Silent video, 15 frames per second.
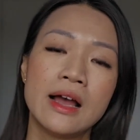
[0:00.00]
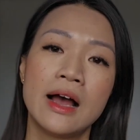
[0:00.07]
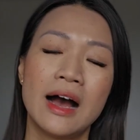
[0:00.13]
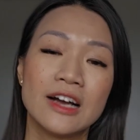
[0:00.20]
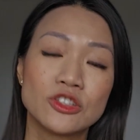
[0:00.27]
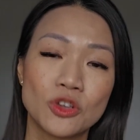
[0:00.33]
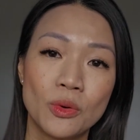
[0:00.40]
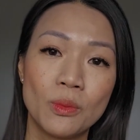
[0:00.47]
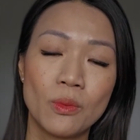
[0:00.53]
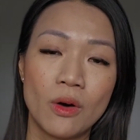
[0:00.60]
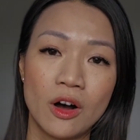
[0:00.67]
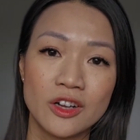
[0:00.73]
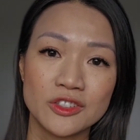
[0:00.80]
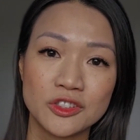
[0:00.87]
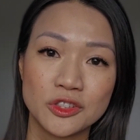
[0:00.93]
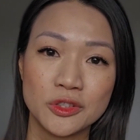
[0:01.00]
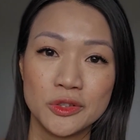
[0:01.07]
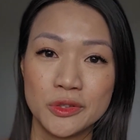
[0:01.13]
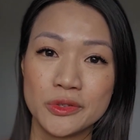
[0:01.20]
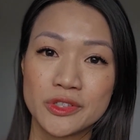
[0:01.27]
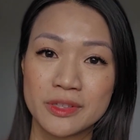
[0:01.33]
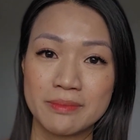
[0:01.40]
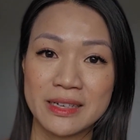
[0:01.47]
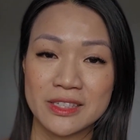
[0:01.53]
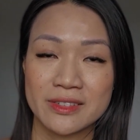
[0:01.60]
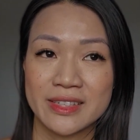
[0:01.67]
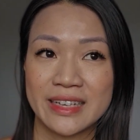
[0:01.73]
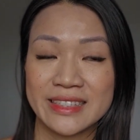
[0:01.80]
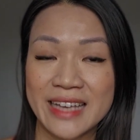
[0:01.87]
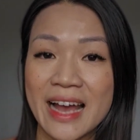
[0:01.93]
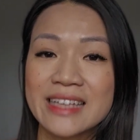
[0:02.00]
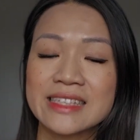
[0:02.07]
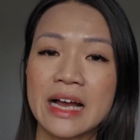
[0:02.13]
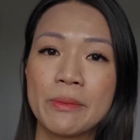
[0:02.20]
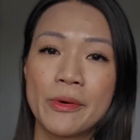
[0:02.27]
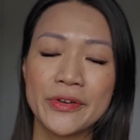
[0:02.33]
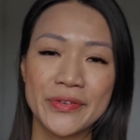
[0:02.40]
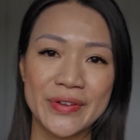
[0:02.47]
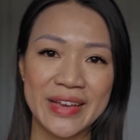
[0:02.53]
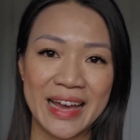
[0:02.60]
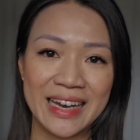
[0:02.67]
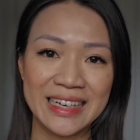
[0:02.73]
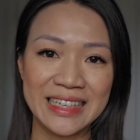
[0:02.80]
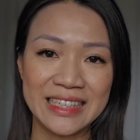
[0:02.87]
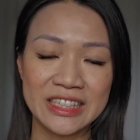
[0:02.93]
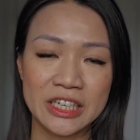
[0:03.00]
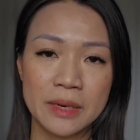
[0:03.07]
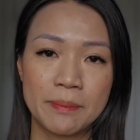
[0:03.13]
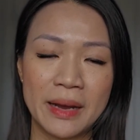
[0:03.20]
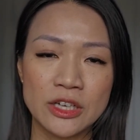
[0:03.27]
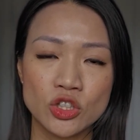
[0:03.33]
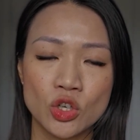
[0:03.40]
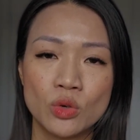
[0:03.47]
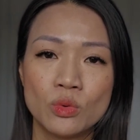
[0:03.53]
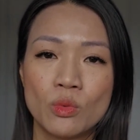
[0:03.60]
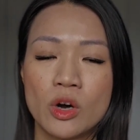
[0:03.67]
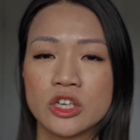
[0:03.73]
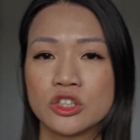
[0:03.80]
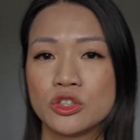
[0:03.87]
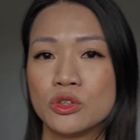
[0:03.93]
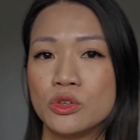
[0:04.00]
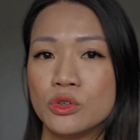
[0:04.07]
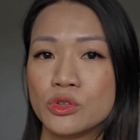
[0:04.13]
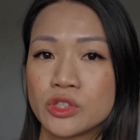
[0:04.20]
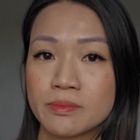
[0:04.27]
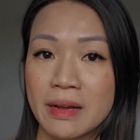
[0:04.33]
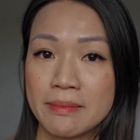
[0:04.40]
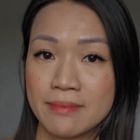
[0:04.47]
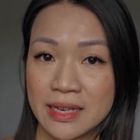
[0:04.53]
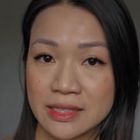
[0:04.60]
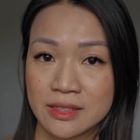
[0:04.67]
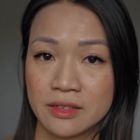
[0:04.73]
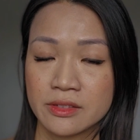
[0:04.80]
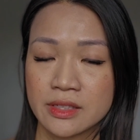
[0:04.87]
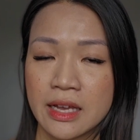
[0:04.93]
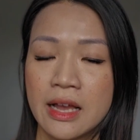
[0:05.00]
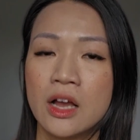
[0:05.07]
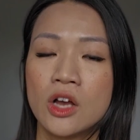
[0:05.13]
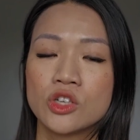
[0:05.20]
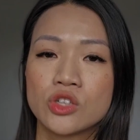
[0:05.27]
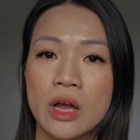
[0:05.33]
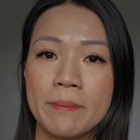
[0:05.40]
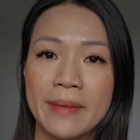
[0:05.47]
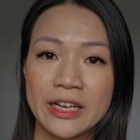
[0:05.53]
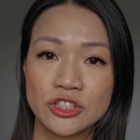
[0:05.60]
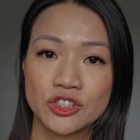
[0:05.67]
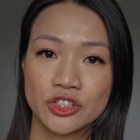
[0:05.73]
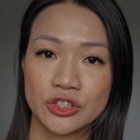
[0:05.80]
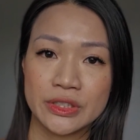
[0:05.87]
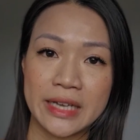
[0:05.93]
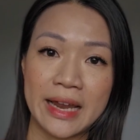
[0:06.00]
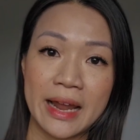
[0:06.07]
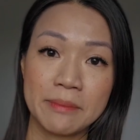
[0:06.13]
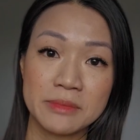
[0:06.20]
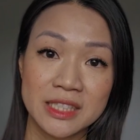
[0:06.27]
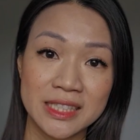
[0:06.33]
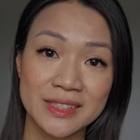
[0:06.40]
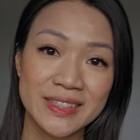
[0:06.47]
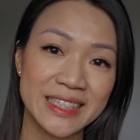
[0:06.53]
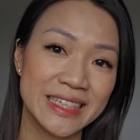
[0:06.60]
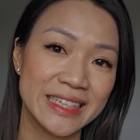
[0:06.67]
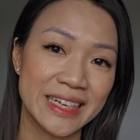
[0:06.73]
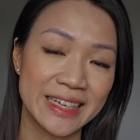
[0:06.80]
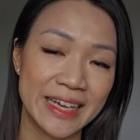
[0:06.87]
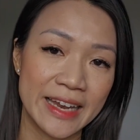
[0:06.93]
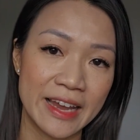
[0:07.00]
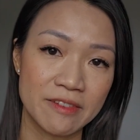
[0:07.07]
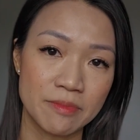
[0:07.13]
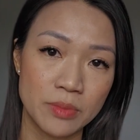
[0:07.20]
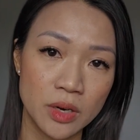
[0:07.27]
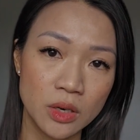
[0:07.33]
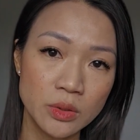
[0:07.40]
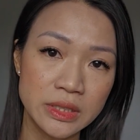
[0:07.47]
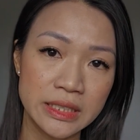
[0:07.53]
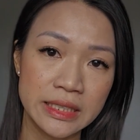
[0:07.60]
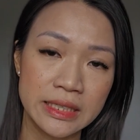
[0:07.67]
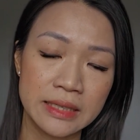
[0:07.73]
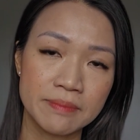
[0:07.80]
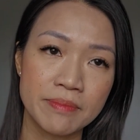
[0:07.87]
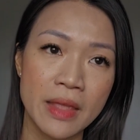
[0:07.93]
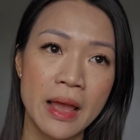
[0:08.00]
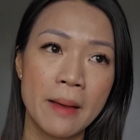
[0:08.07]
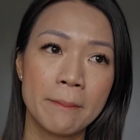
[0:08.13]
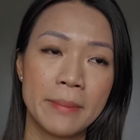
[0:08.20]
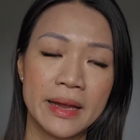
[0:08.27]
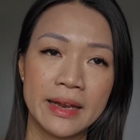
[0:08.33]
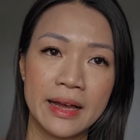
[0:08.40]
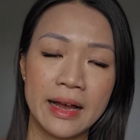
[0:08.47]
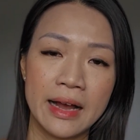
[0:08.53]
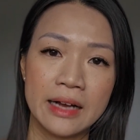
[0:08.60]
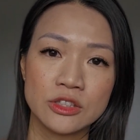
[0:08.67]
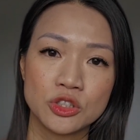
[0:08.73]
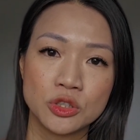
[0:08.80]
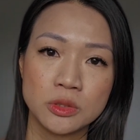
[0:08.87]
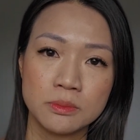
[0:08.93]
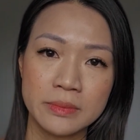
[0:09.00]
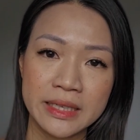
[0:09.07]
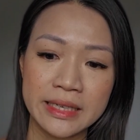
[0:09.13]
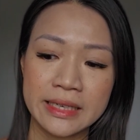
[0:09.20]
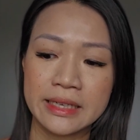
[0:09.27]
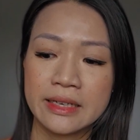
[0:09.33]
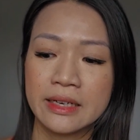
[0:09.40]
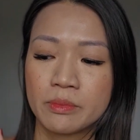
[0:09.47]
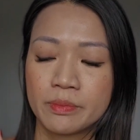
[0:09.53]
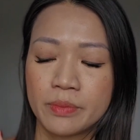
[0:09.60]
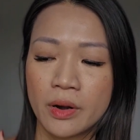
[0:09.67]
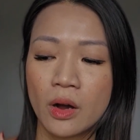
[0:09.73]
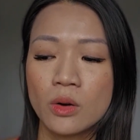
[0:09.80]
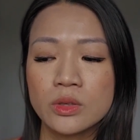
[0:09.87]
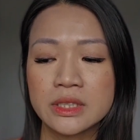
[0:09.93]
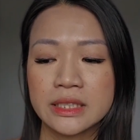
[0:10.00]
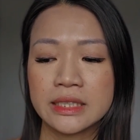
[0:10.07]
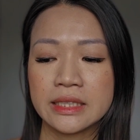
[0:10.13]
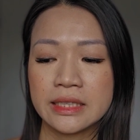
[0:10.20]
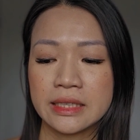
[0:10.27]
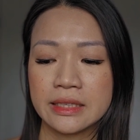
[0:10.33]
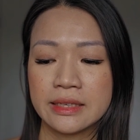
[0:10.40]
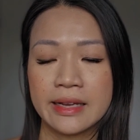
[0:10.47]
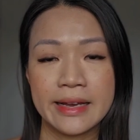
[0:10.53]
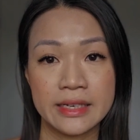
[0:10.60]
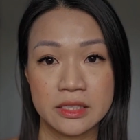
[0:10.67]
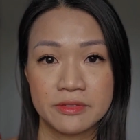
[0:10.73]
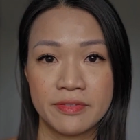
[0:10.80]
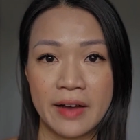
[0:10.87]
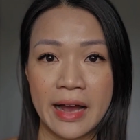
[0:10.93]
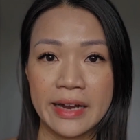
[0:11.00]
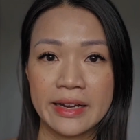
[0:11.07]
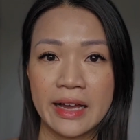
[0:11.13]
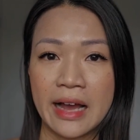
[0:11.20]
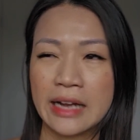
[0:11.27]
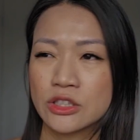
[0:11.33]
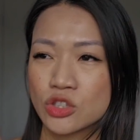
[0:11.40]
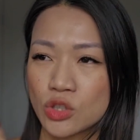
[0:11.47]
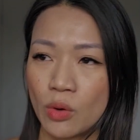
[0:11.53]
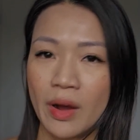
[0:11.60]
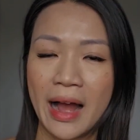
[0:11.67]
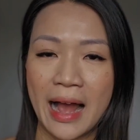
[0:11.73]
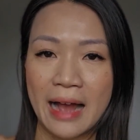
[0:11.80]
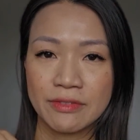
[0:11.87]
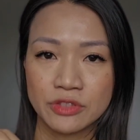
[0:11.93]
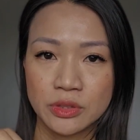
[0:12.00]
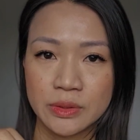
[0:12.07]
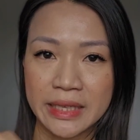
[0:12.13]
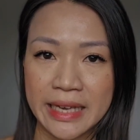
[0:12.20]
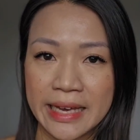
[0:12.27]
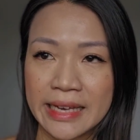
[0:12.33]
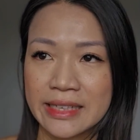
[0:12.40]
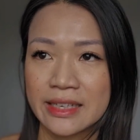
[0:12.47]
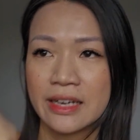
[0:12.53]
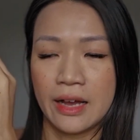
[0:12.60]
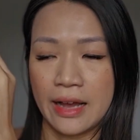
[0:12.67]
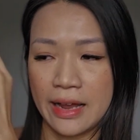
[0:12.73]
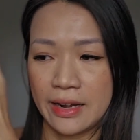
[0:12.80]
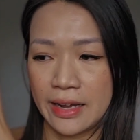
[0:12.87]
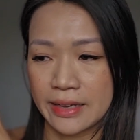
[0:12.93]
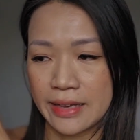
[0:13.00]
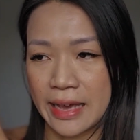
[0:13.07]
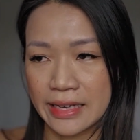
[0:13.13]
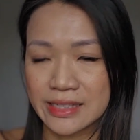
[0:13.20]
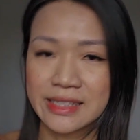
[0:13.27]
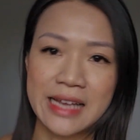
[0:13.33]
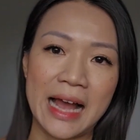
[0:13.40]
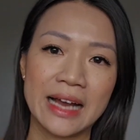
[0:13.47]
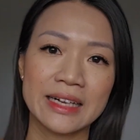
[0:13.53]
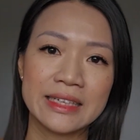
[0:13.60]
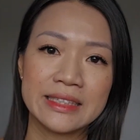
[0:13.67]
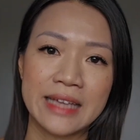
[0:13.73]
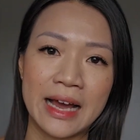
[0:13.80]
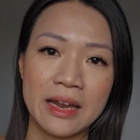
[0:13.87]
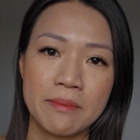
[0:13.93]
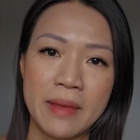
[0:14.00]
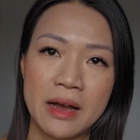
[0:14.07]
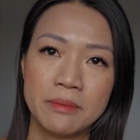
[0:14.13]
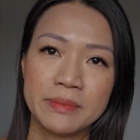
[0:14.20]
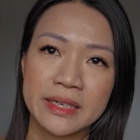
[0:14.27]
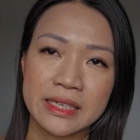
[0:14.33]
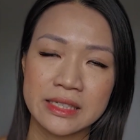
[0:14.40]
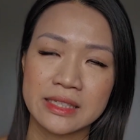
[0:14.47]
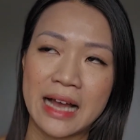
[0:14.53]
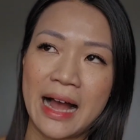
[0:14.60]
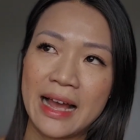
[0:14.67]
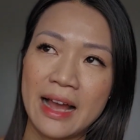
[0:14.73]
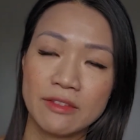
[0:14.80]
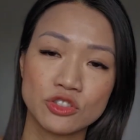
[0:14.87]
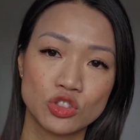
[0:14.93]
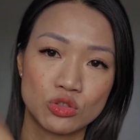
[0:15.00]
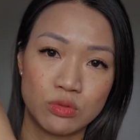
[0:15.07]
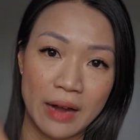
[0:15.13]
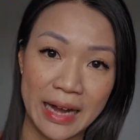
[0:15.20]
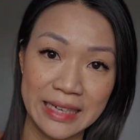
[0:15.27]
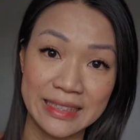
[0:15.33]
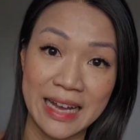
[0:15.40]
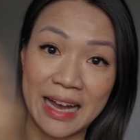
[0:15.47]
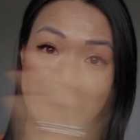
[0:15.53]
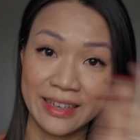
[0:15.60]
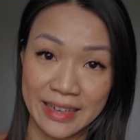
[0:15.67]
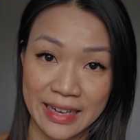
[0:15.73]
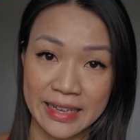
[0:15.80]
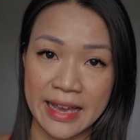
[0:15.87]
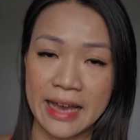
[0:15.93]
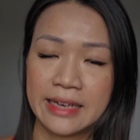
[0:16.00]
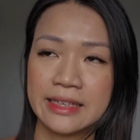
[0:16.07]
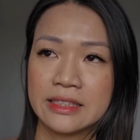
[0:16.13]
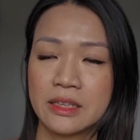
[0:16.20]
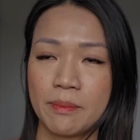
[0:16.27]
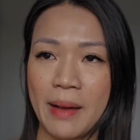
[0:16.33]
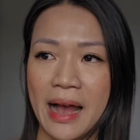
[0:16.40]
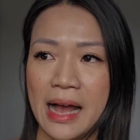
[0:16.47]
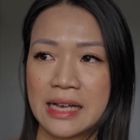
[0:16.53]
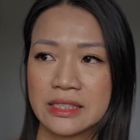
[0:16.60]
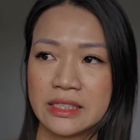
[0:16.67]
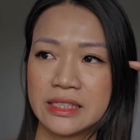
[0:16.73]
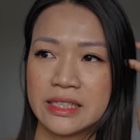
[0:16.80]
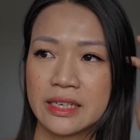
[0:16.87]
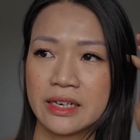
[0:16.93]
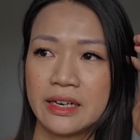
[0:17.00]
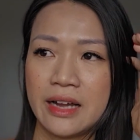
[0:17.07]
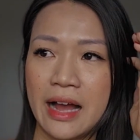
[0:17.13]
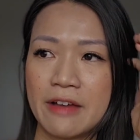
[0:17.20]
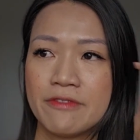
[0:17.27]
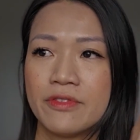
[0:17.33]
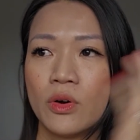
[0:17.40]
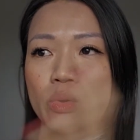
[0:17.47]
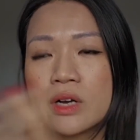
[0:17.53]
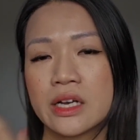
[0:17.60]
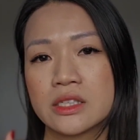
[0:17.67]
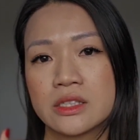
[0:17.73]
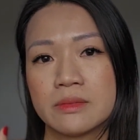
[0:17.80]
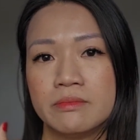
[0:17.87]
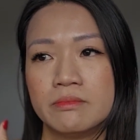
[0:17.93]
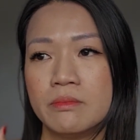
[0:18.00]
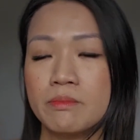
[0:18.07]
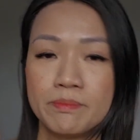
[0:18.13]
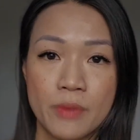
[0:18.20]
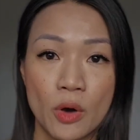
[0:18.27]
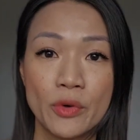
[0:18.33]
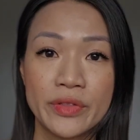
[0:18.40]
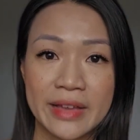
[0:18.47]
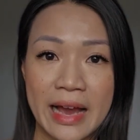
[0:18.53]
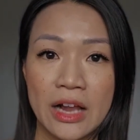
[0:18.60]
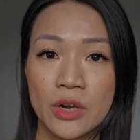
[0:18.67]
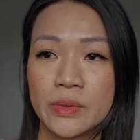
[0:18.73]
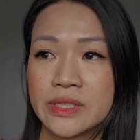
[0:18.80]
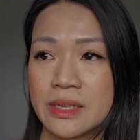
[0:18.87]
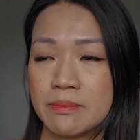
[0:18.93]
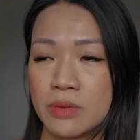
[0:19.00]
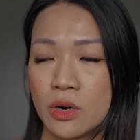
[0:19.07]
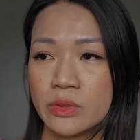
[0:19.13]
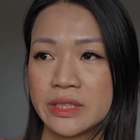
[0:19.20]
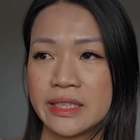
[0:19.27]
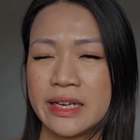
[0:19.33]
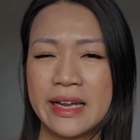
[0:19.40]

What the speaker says: I don't want to lose the muscles. Like, yes, I wanted to get leaner, but I don't want to lose my muscles. So I make sure that I'm still eating enough protein, but to me, protein is fine. Like, I don't have to hit like exactly that amount, because I have tried that again in the past year. I focus both calories and protein.